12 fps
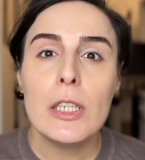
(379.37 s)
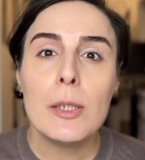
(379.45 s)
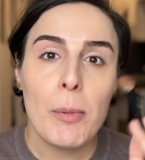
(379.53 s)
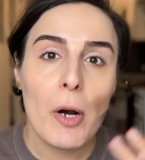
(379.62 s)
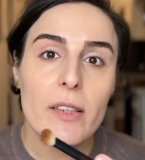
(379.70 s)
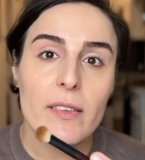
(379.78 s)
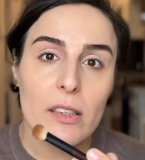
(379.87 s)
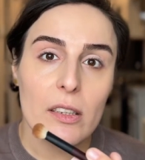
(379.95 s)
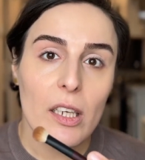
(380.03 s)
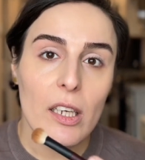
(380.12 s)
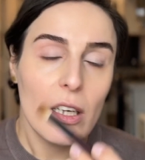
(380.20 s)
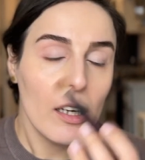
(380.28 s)
deposit
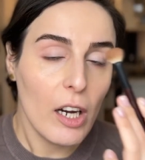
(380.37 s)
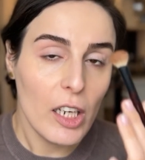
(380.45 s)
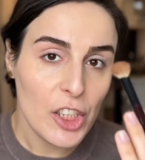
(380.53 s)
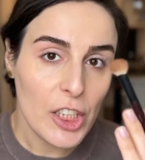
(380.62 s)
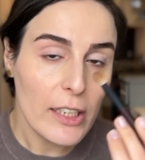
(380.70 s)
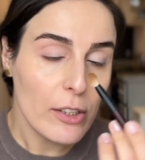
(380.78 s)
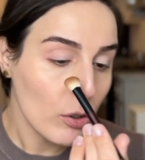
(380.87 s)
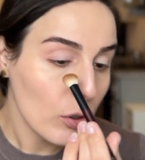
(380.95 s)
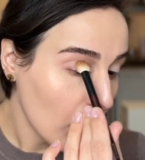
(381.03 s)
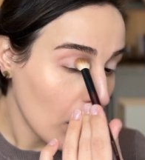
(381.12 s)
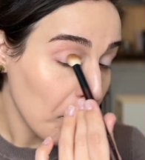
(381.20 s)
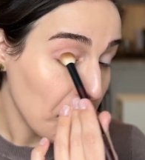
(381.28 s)
the eyeshadow
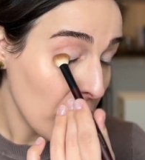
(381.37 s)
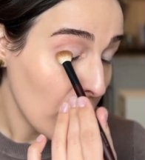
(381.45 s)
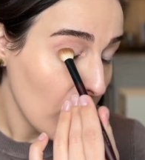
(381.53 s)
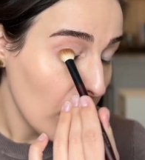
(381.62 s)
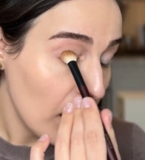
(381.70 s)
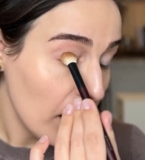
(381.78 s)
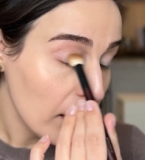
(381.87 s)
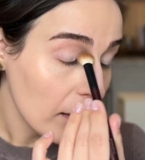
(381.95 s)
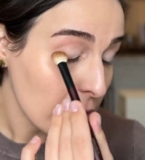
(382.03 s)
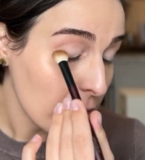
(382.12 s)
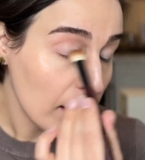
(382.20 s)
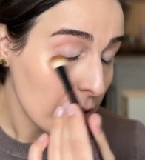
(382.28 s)
on my
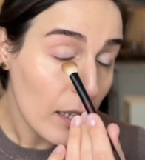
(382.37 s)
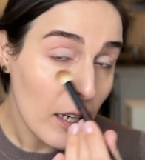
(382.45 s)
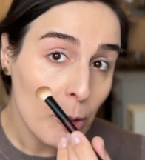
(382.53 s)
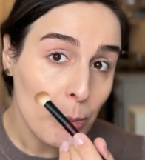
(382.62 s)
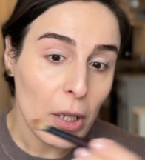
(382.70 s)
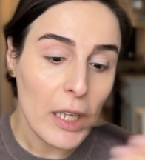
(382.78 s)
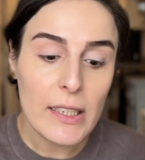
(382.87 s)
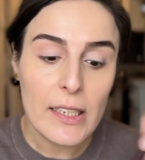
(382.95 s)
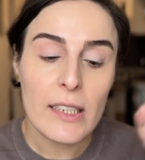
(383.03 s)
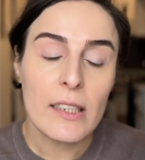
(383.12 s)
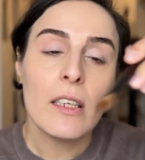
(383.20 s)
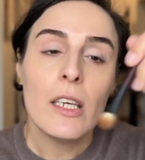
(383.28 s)
eyelids and then I blend
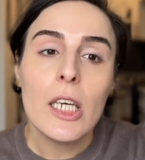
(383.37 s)
it,